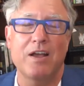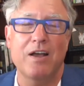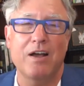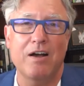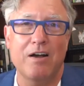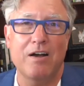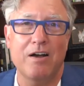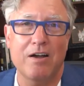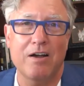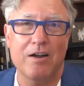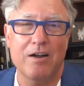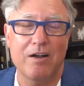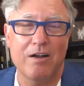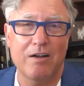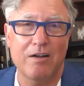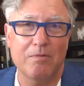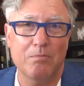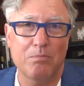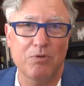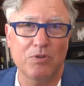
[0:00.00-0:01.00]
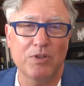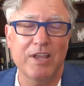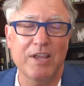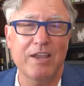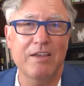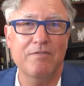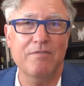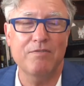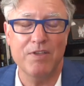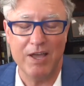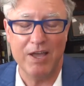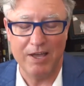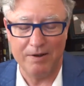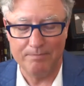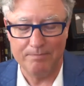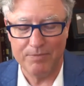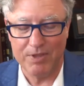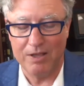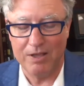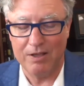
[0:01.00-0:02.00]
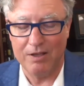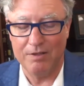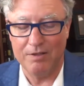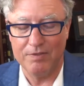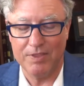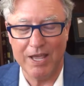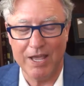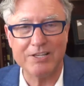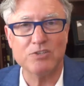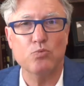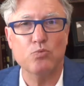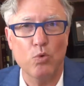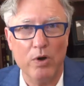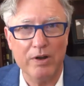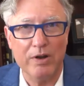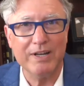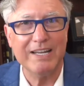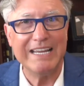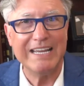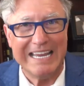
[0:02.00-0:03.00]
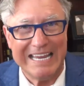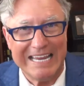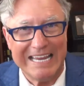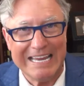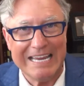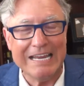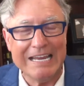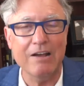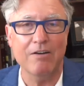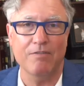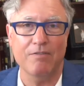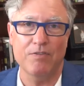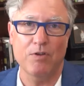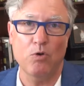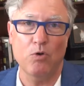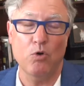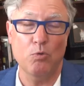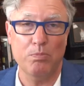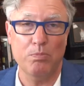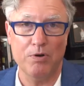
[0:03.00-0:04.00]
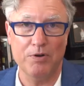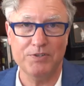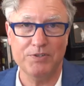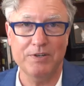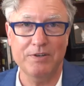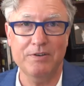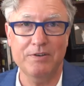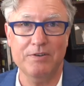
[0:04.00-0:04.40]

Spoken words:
believe that that's one key of the whole person,